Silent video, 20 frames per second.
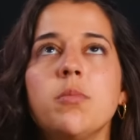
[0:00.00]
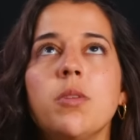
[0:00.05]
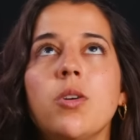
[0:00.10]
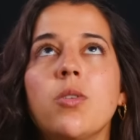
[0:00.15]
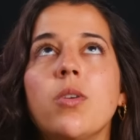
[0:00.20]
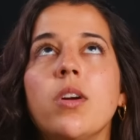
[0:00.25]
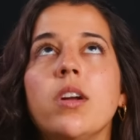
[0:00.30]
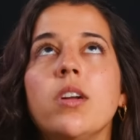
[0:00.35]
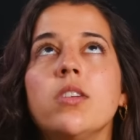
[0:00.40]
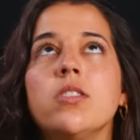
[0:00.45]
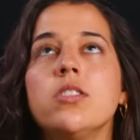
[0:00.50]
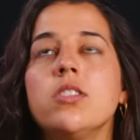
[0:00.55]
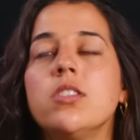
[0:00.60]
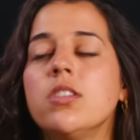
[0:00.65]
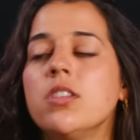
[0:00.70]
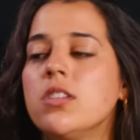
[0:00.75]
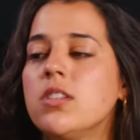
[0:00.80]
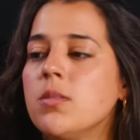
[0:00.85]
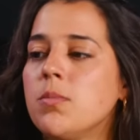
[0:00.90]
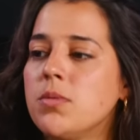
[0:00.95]
milk right
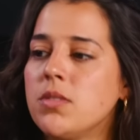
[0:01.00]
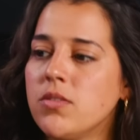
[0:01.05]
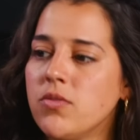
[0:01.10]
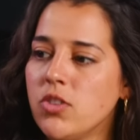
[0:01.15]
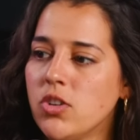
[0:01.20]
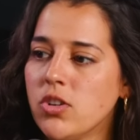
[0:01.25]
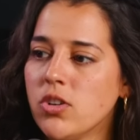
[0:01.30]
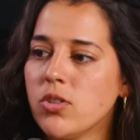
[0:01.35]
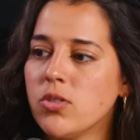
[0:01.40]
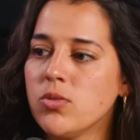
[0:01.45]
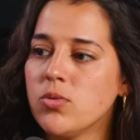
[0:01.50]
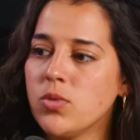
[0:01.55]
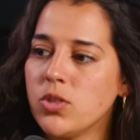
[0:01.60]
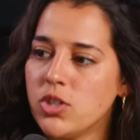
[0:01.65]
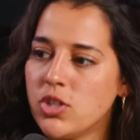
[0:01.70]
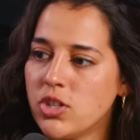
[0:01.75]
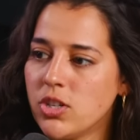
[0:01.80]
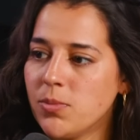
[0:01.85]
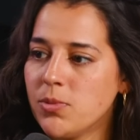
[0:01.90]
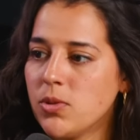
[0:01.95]
onto the tips of your nose,
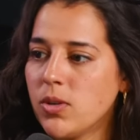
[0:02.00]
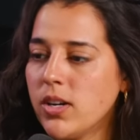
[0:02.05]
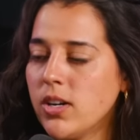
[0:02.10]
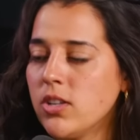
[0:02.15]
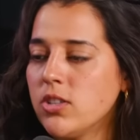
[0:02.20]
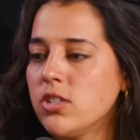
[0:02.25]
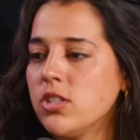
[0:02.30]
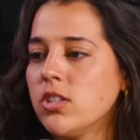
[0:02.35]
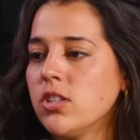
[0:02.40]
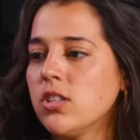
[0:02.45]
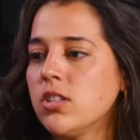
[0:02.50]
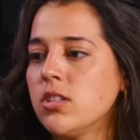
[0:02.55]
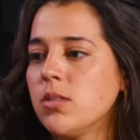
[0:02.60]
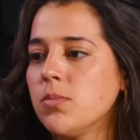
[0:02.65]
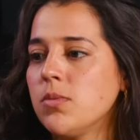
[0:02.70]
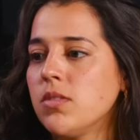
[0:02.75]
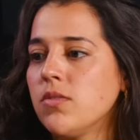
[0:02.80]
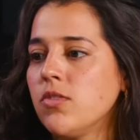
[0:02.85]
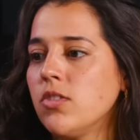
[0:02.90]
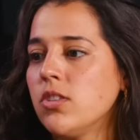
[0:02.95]
which drips right onto the
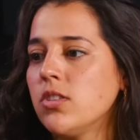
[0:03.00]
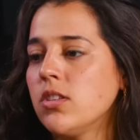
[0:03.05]
tips of your